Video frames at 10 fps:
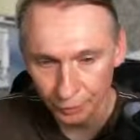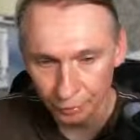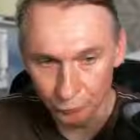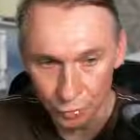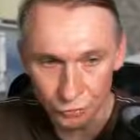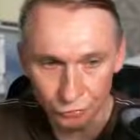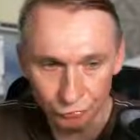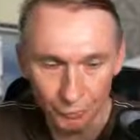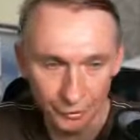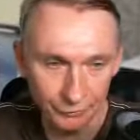most of
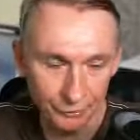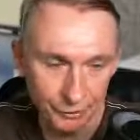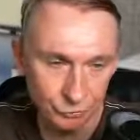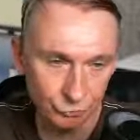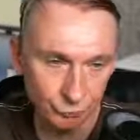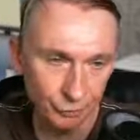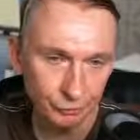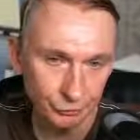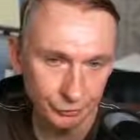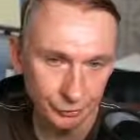my things, of my
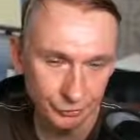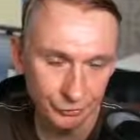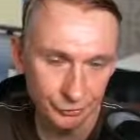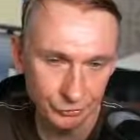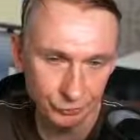utilities,